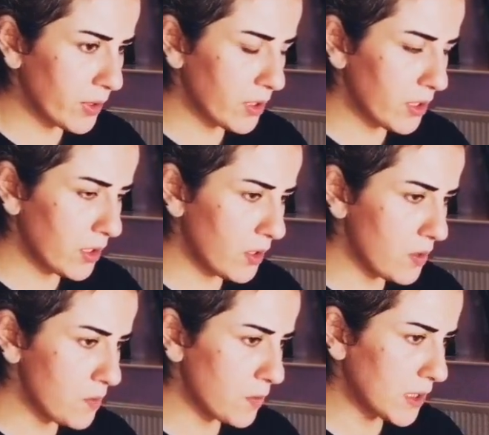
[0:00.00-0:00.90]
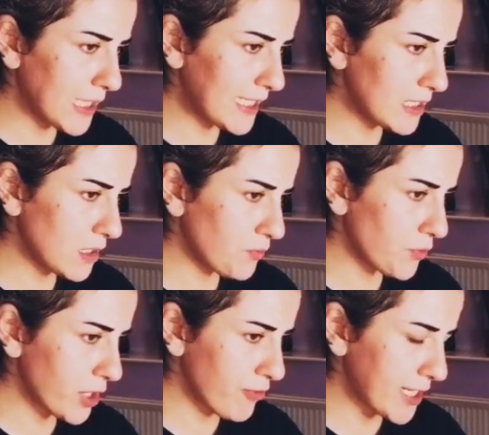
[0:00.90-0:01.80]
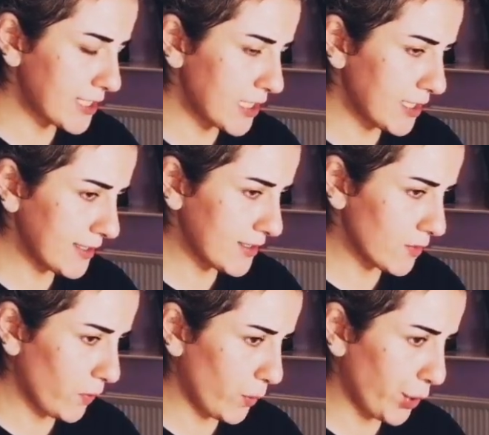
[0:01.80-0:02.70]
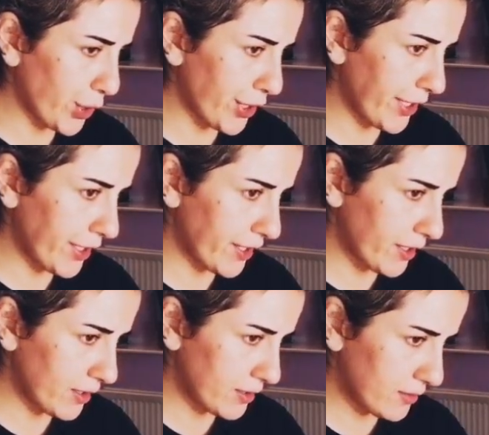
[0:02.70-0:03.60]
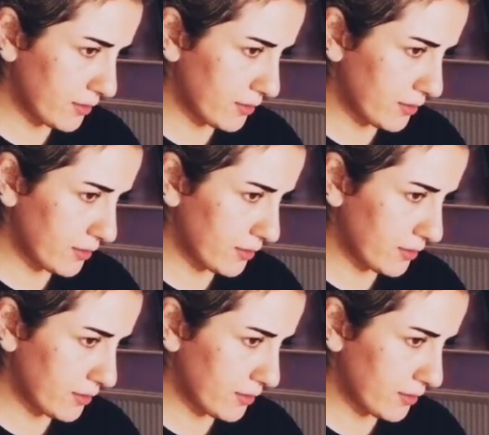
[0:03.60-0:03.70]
But you will end up regretting it, or